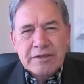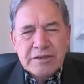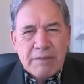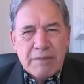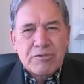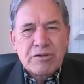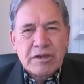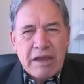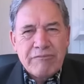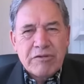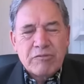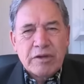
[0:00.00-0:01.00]
it's happened
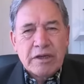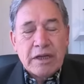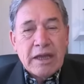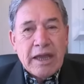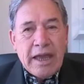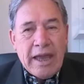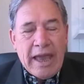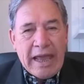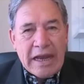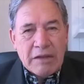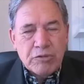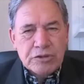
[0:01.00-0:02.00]
everywhere
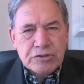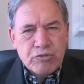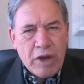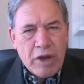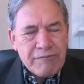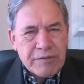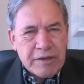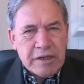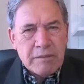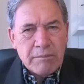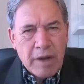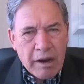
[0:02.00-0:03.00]
and it was rife
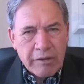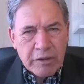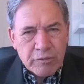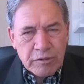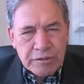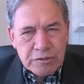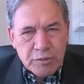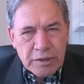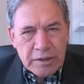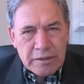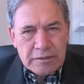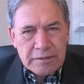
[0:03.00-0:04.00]
in the Maori world as
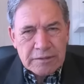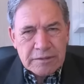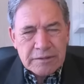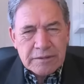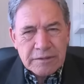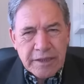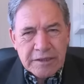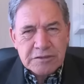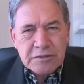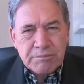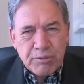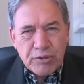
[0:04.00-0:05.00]
well.
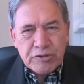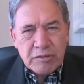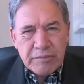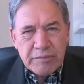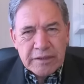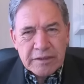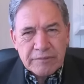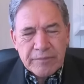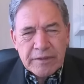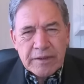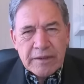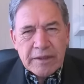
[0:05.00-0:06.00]
That's the point I'm making.